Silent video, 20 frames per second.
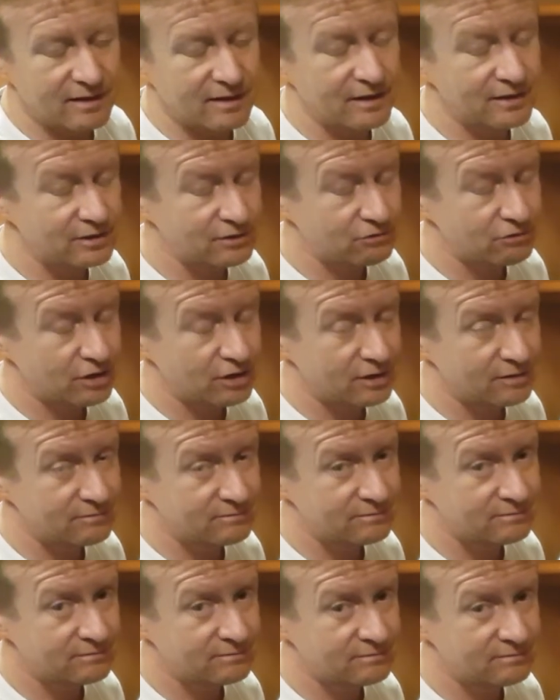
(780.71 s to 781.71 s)
It's great.
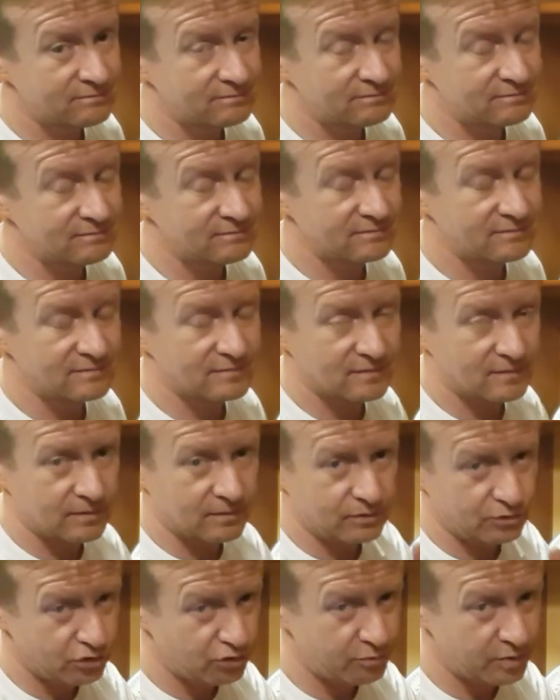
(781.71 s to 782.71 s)

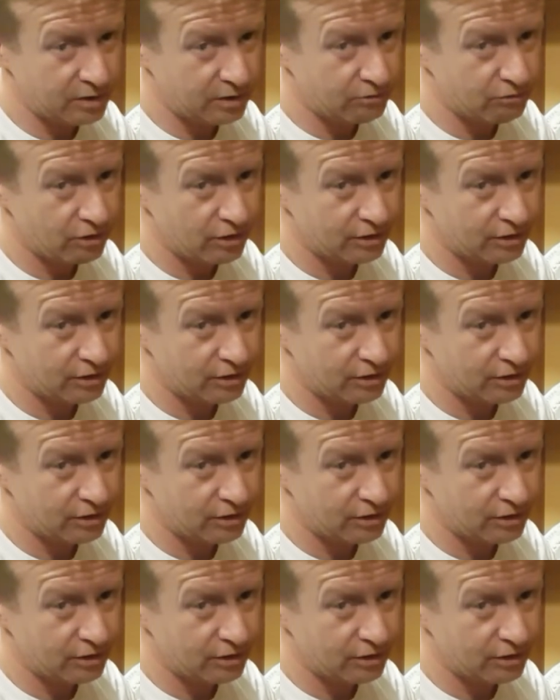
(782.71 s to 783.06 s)
You've been great.